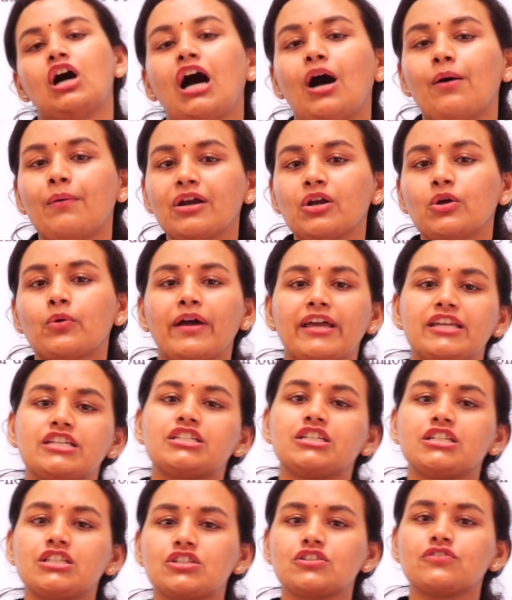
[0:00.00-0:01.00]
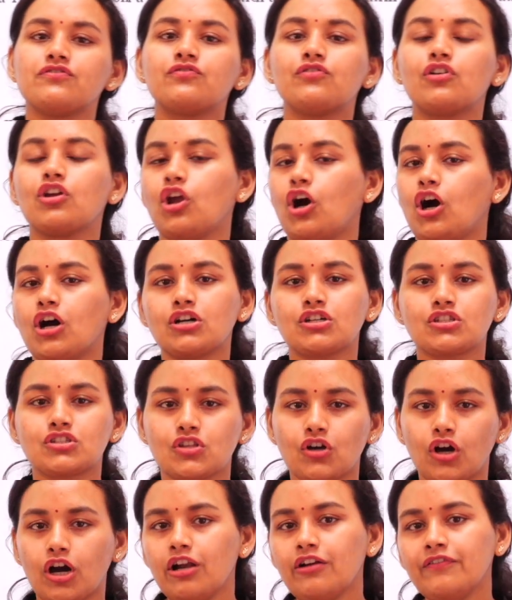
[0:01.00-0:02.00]
how are questions of clock
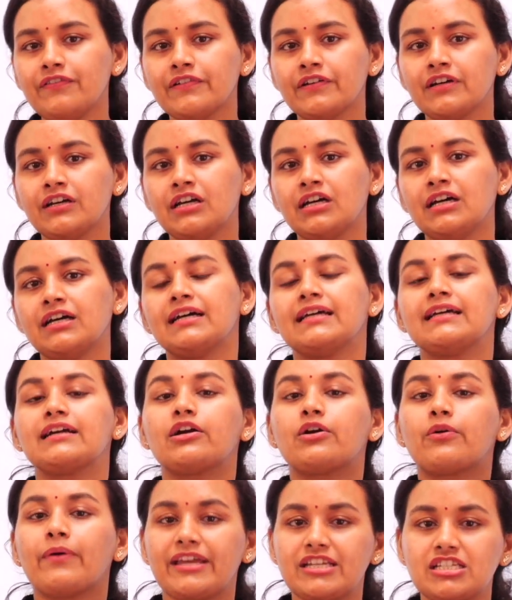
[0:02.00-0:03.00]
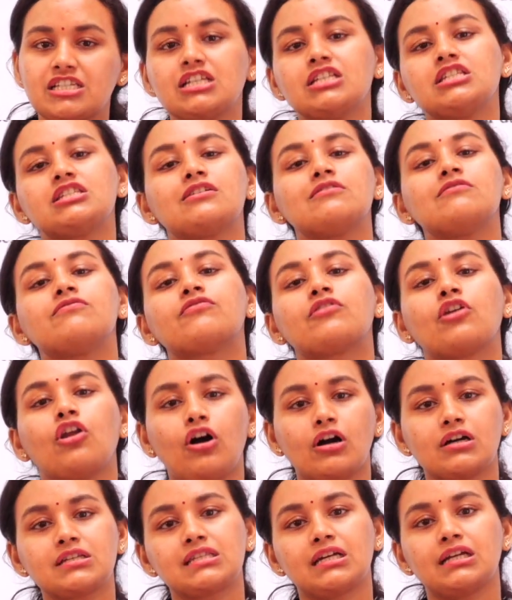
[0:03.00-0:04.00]
solved? Questions of
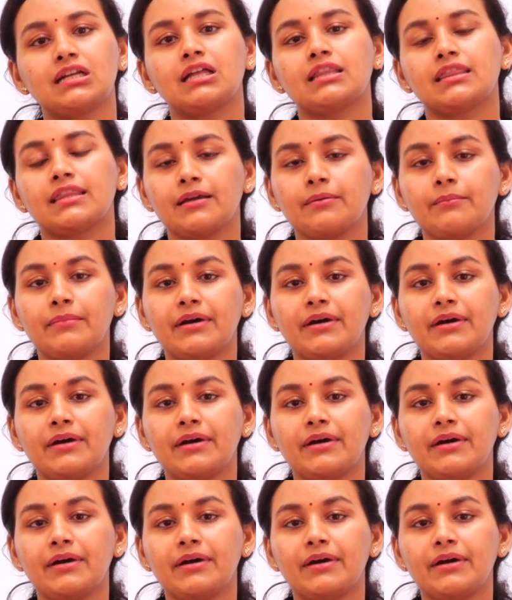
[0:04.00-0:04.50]
clocks are nothing